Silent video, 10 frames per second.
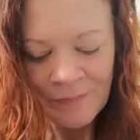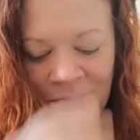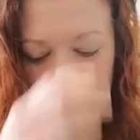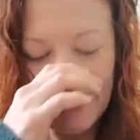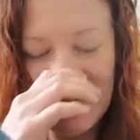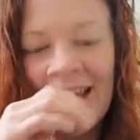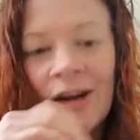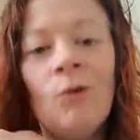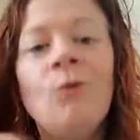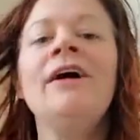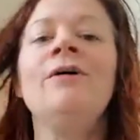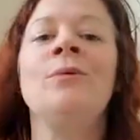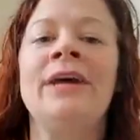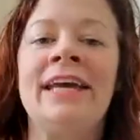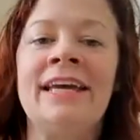But in what
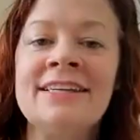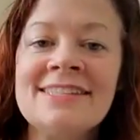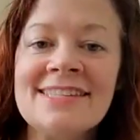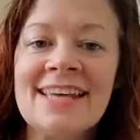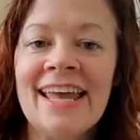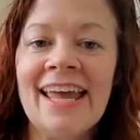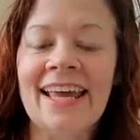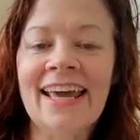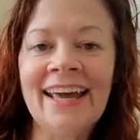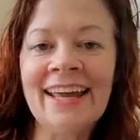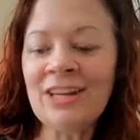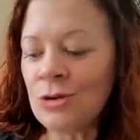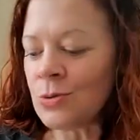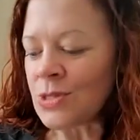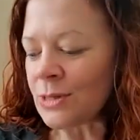ways can
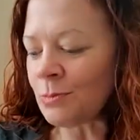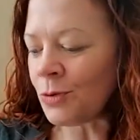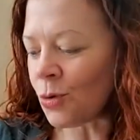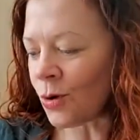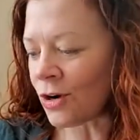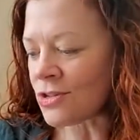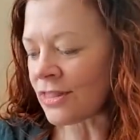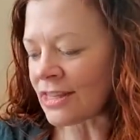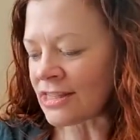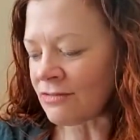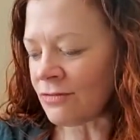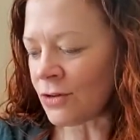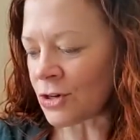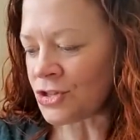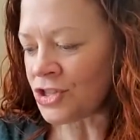you support this
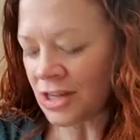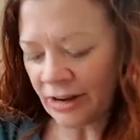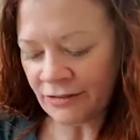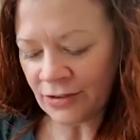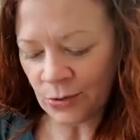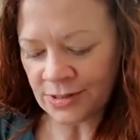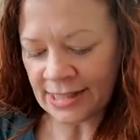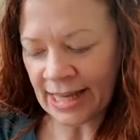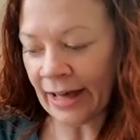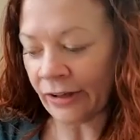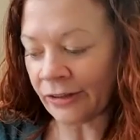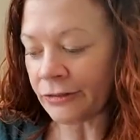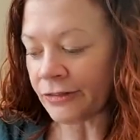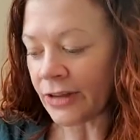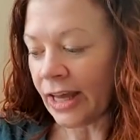version of yourself
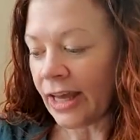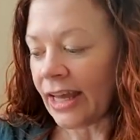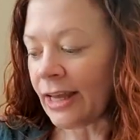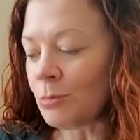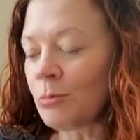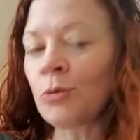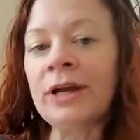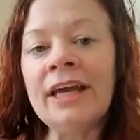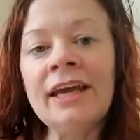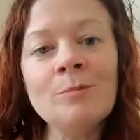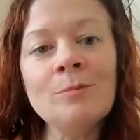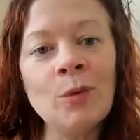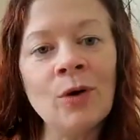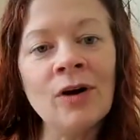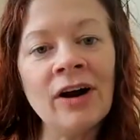in bringing
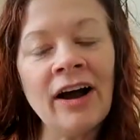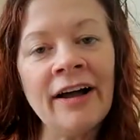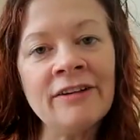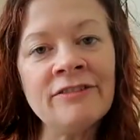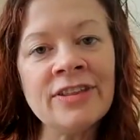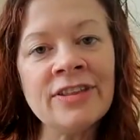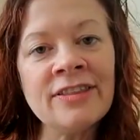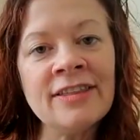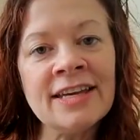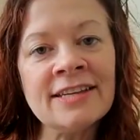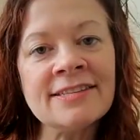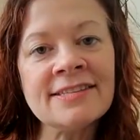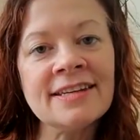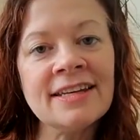more of this